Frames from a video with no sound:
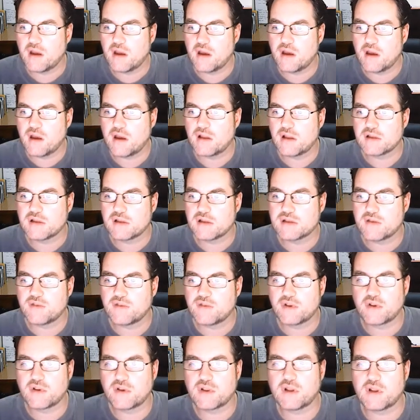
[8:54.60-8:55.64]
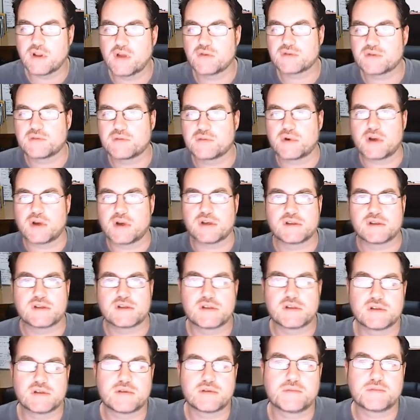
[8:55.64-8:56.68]
Let's have a look at the lowest price
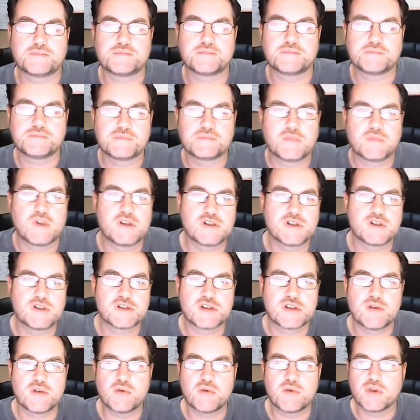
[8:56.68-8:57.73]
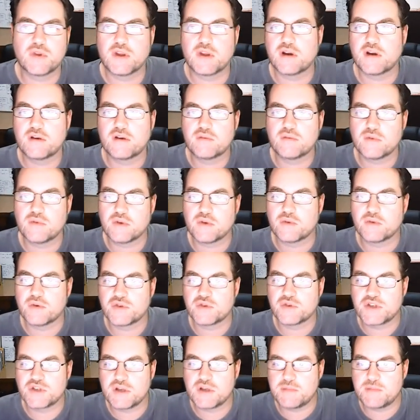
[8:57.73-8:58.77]
and just see what the real
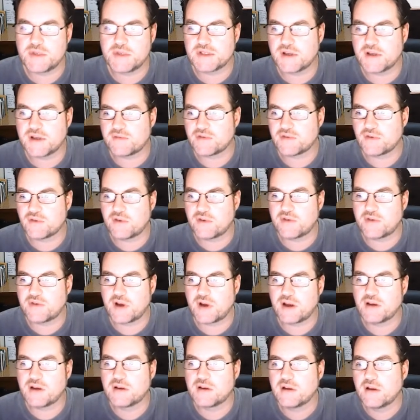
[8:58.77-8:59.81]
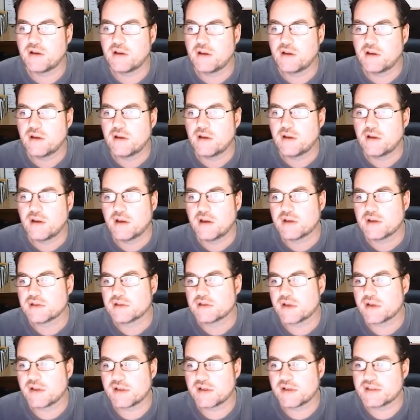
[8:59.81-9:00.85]
cheapies have to offer. So
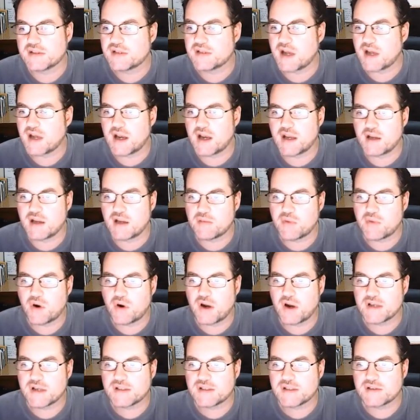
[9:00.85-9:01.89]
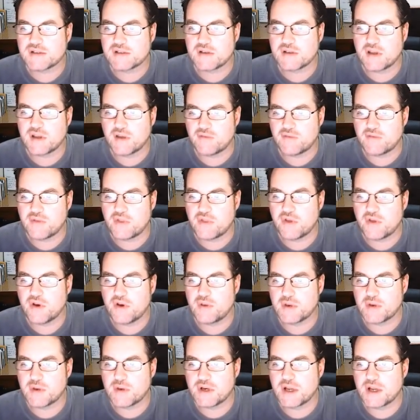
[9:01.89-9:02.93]
they're starting a price, for
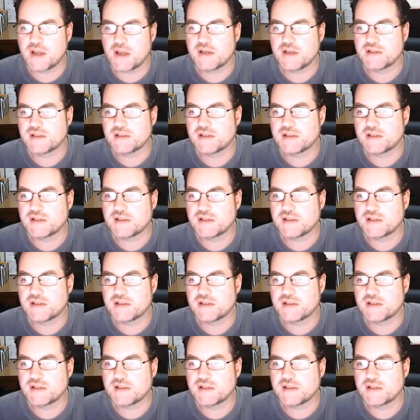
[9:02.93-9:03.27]
31 days.